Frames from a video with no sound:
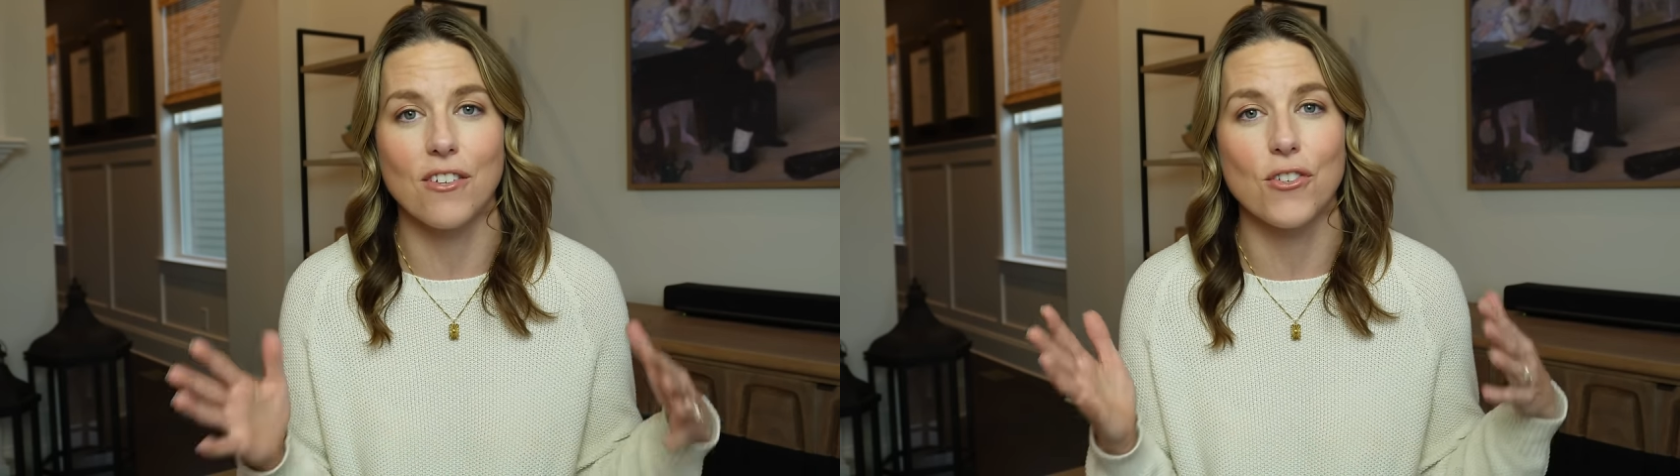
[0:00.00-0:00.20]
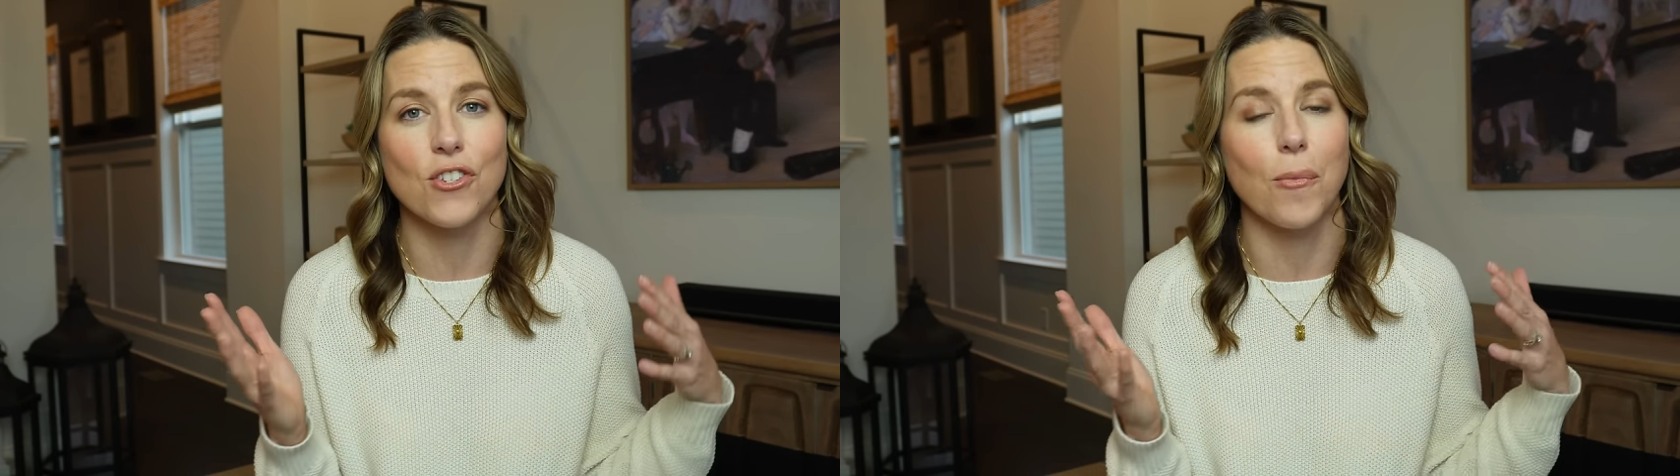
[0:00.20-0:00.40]

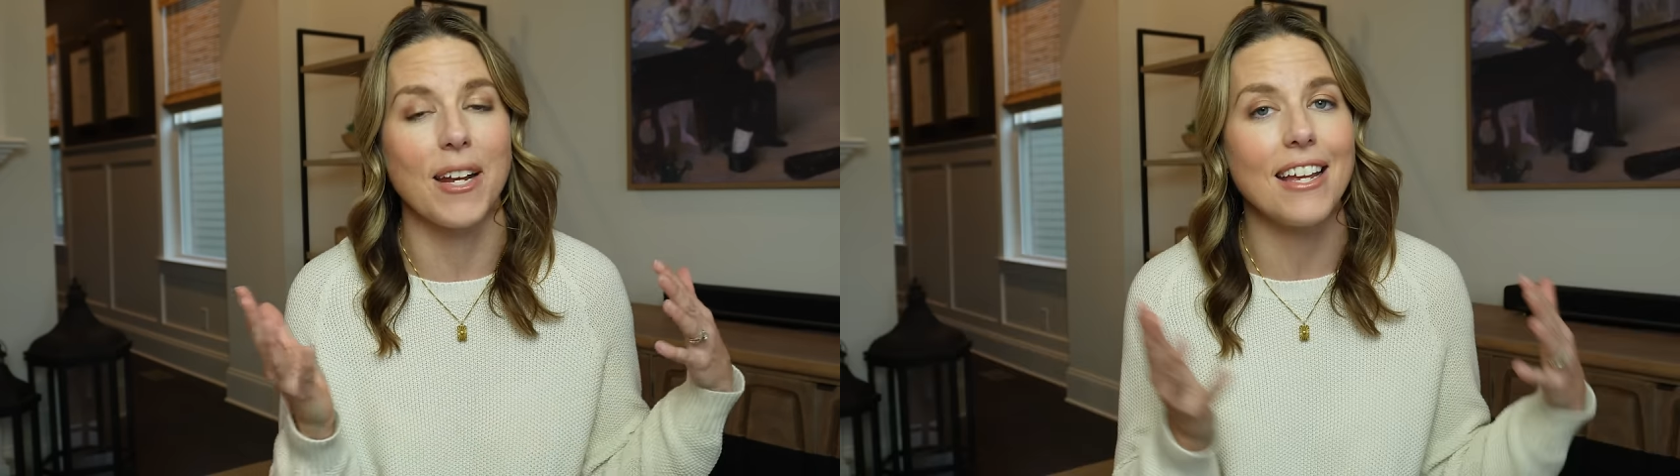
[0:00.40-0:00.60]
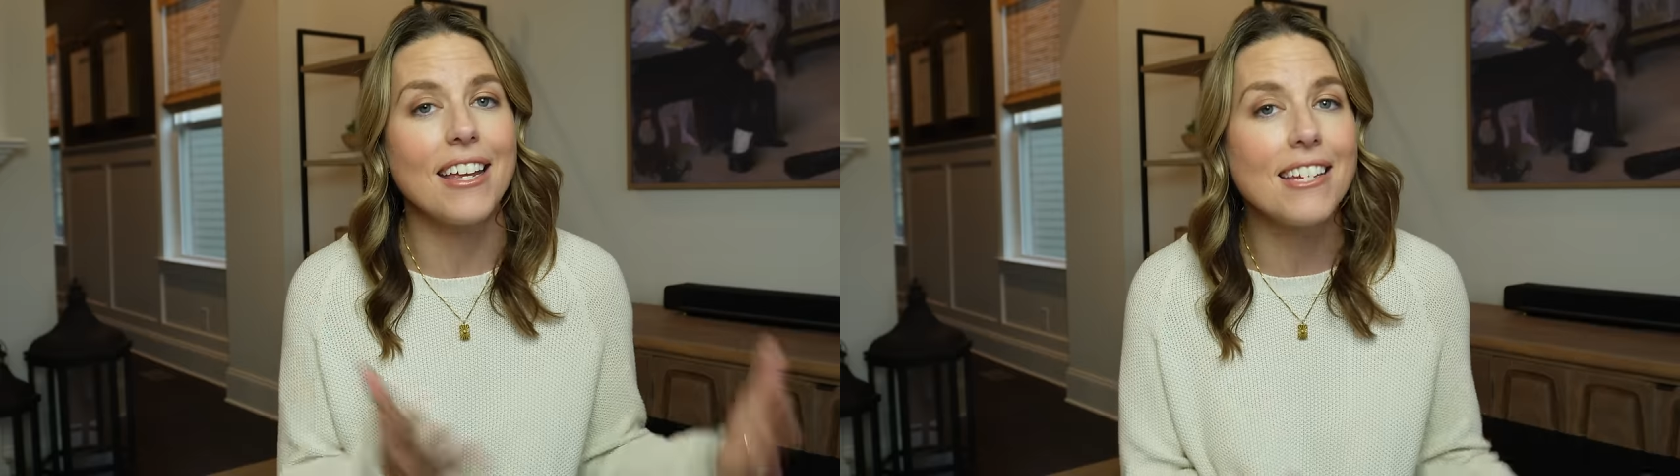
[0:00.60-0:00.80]
There's so
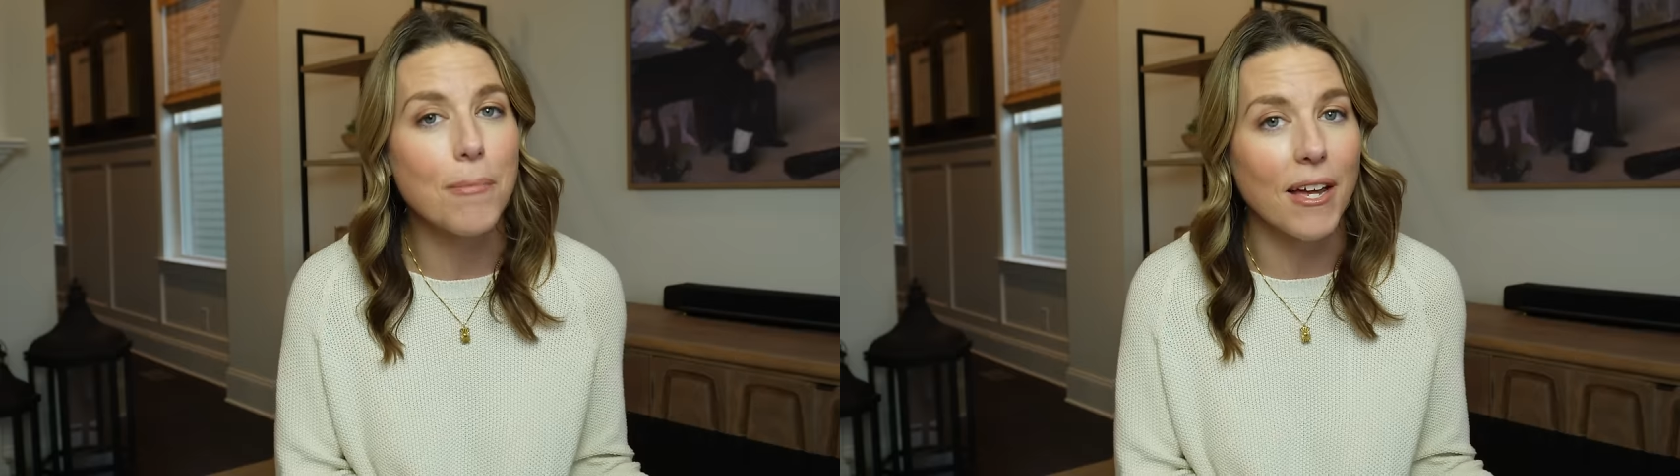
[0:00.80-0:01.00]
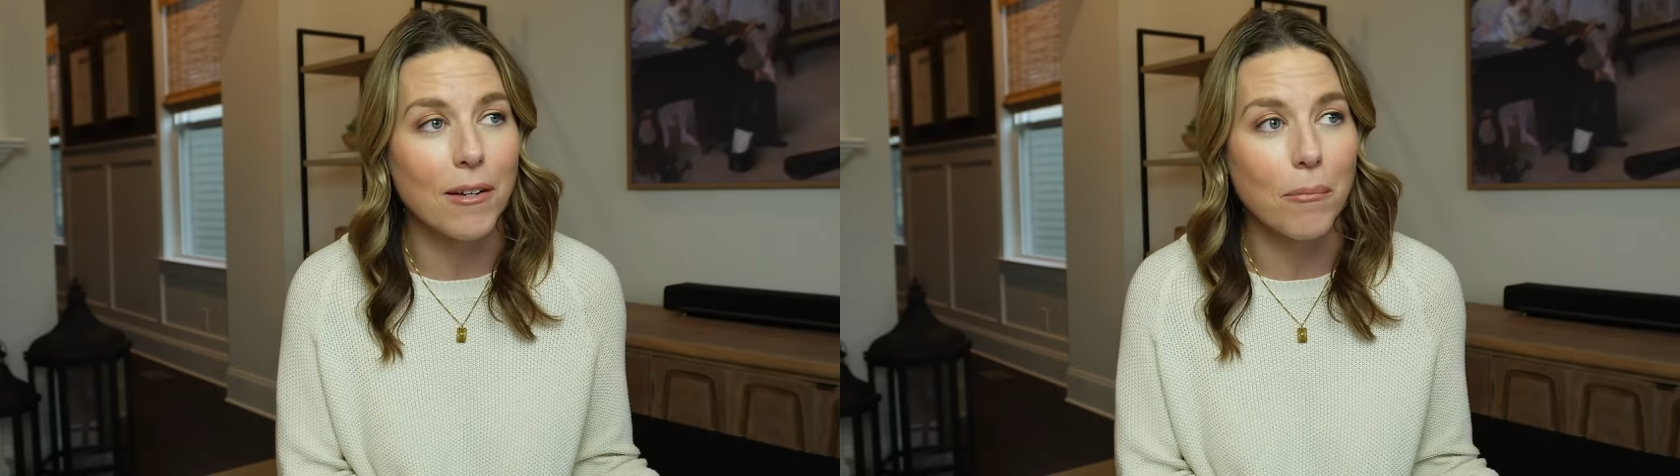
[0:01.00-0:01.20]
many
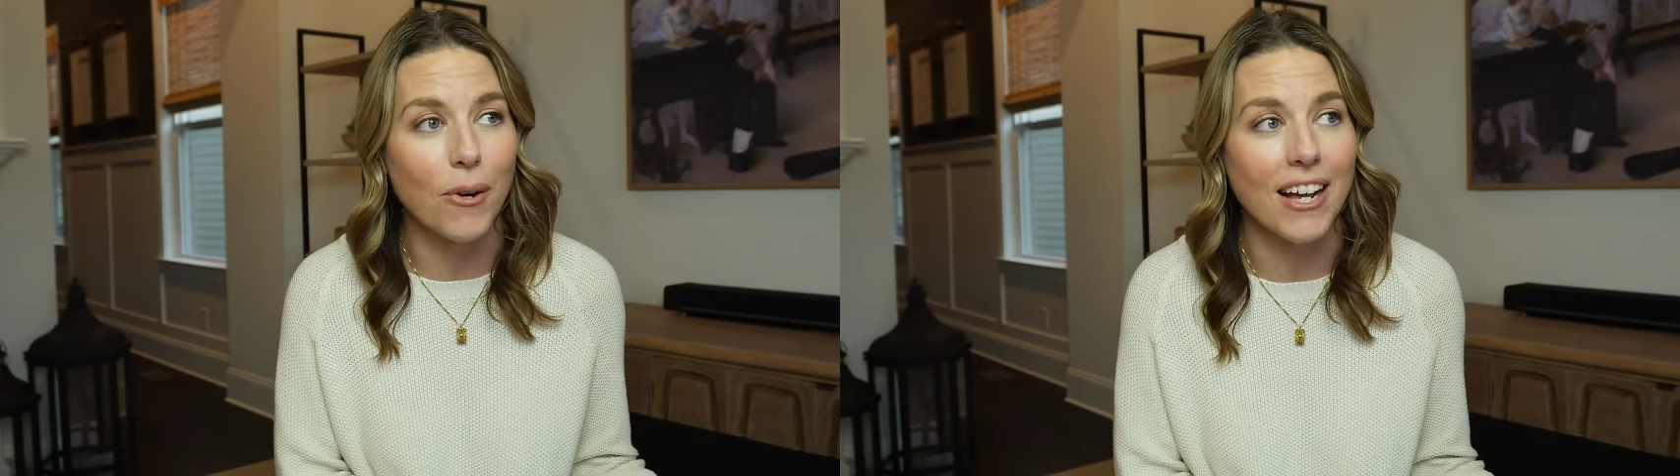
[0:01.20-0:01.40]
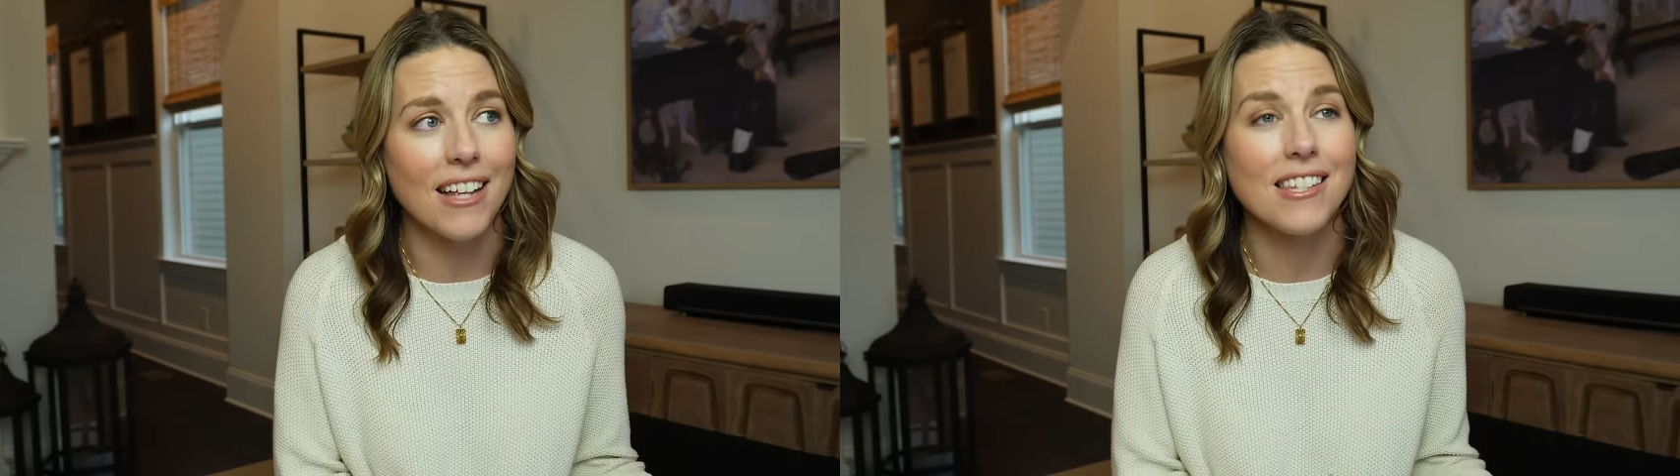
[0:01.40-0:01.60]
independent
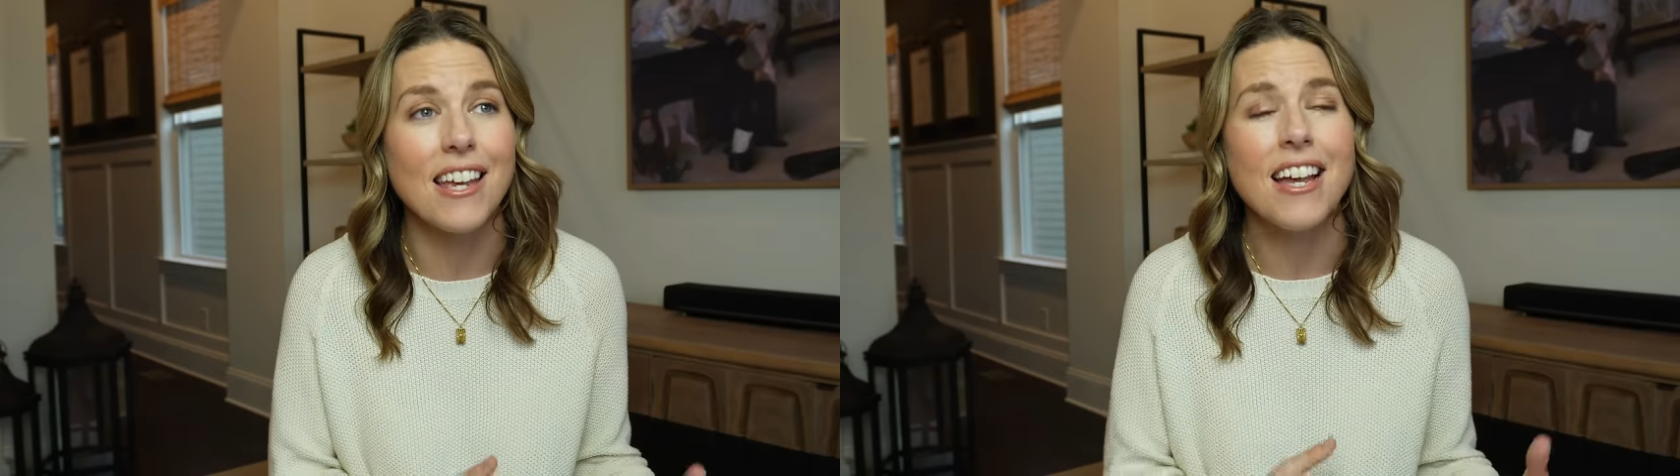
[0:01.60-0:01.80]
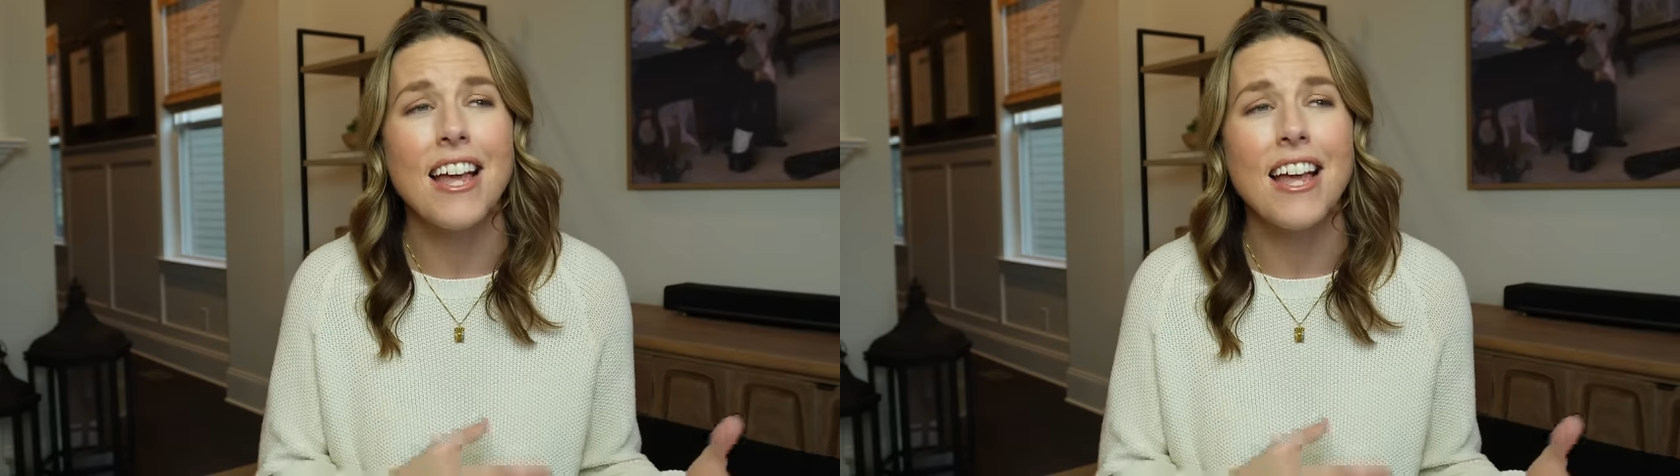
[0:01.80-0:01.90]
brands.